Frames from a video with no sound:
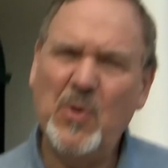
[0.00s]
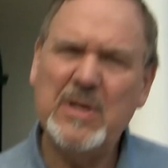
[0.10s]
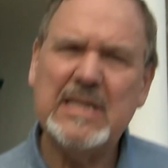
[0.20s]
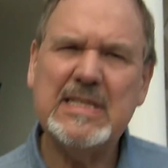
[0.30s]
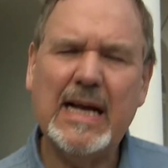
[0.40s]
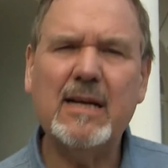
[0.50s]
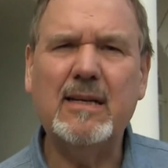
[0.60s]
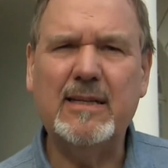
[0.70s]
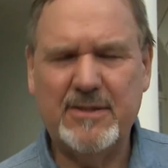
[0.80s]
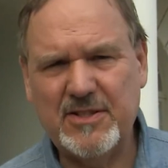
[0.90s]
what
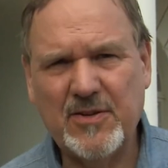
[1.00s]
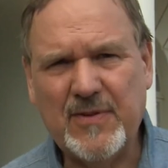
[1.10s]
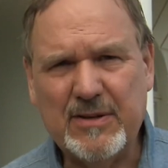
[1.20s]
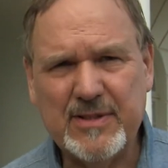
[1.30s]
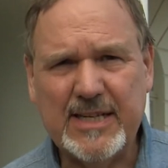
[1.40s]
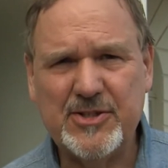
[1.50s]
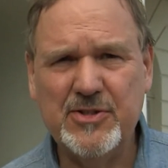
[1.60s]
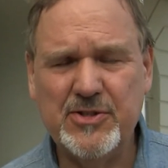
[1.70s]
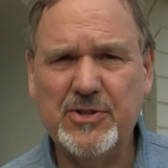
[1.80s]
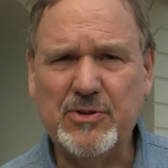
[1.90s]
exactly does the
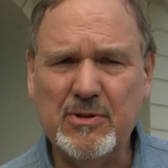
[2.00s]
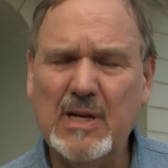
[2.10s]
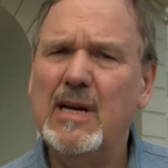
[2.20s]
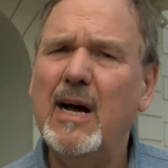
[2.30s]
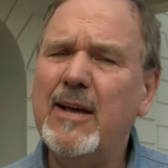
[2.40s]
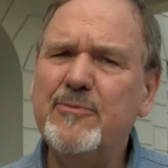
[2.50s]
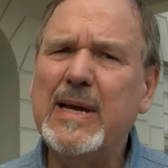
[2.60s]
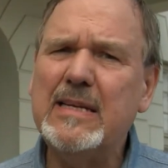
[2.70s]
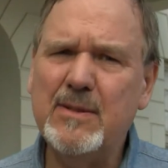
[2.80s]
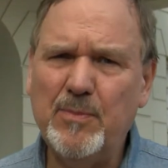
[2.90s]
foundation do? I've
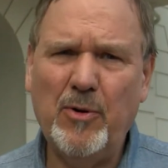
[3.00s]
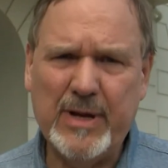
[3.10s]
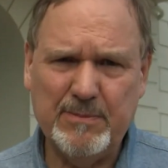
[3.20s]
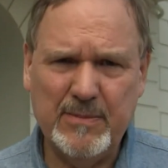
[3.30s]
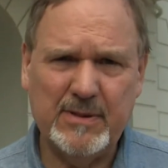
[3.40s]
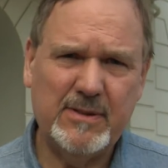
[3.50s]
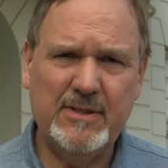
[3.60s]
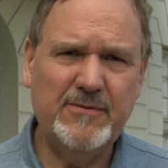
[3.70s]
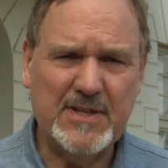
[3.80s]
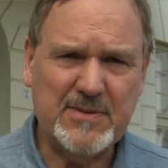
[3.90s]
made an appointment
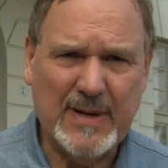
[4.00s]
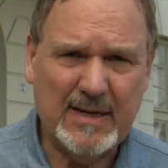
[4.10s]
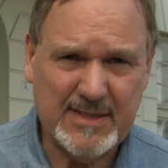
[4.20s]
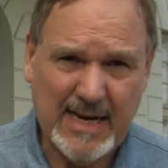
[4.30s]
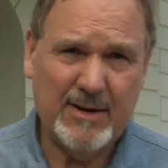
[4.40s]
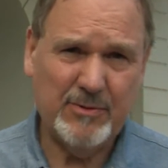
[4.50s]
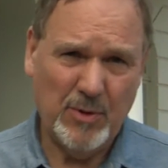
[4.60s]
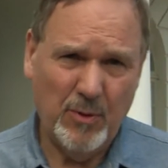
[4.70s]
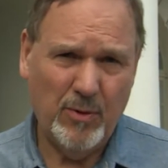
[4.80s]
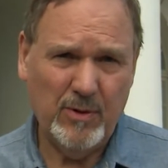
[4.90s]
in Vismar Town
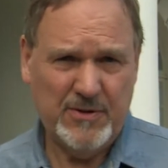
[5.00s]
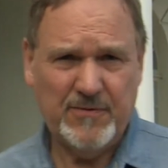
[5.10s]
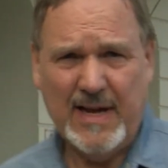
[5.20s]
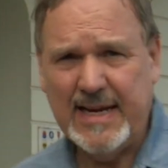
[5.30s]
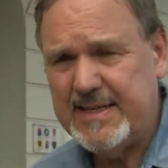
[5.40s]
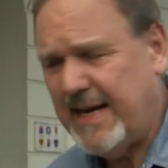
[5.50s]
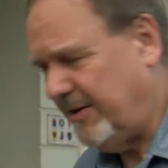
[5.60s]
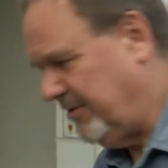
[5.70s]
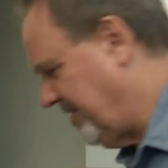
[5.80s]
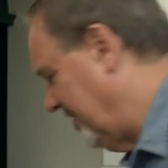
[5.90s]
Hall to find
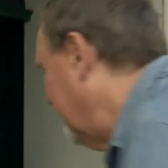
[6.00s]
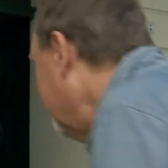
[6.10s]
out.